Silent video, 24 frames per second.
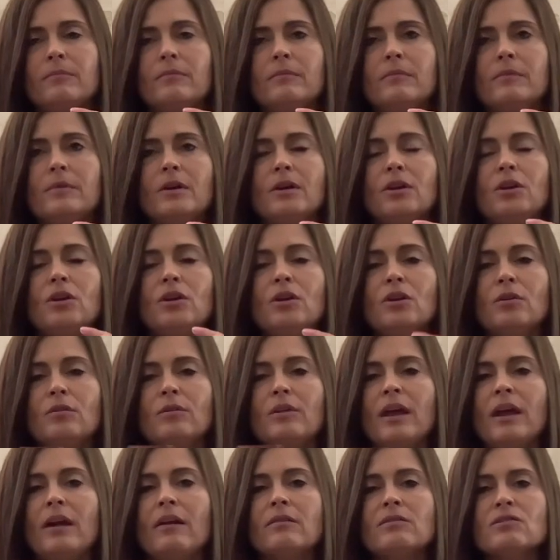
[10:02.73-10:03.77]
you know,
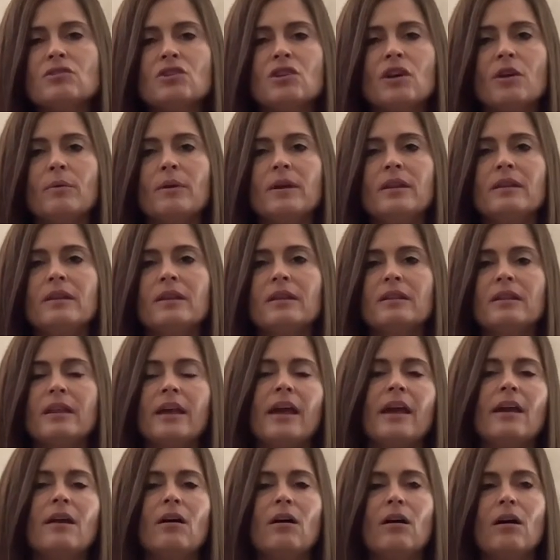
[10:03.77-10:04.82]
they are showing that
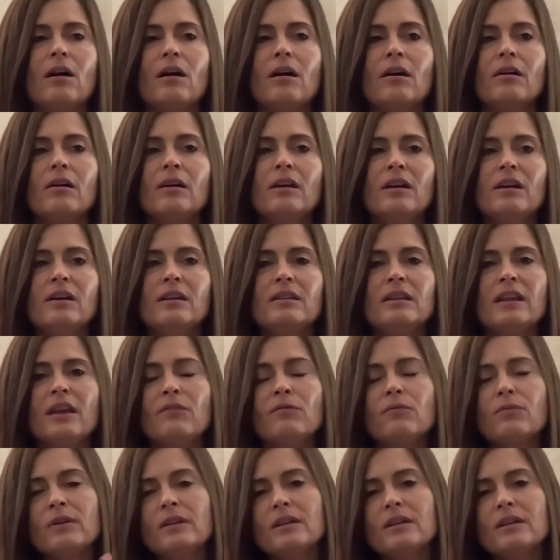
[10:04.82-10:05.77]
they've